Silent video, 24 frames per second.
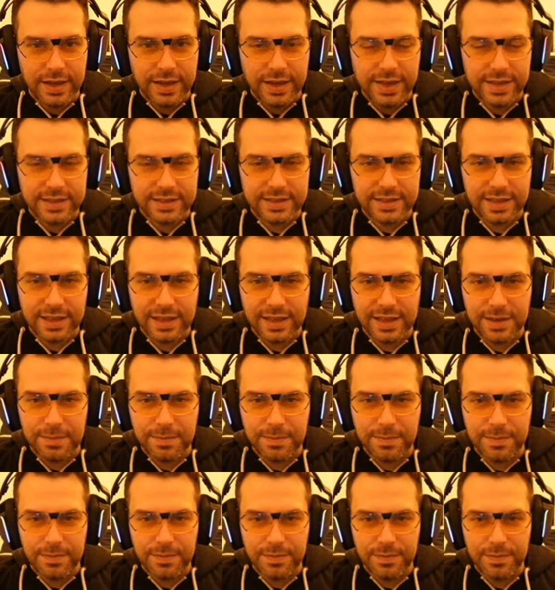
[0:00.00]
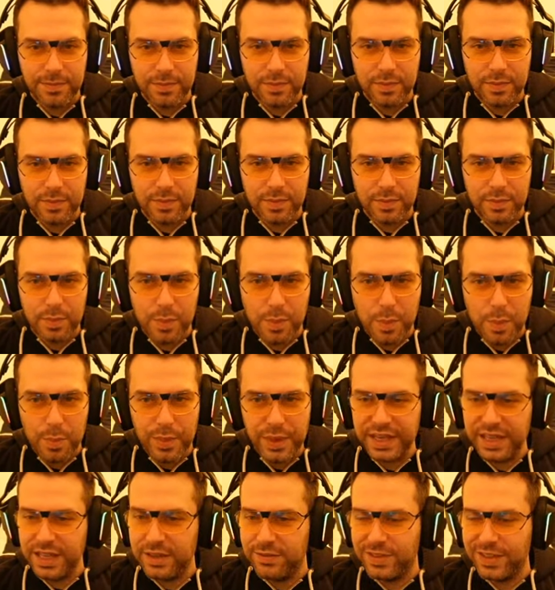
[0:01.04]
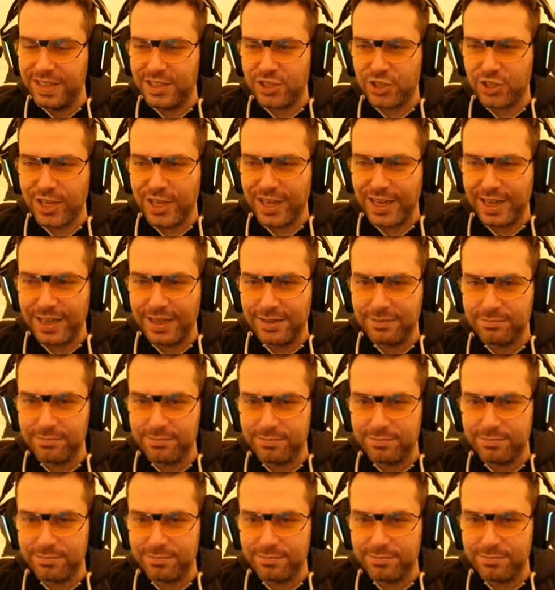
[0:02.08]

It's a mini Witch King.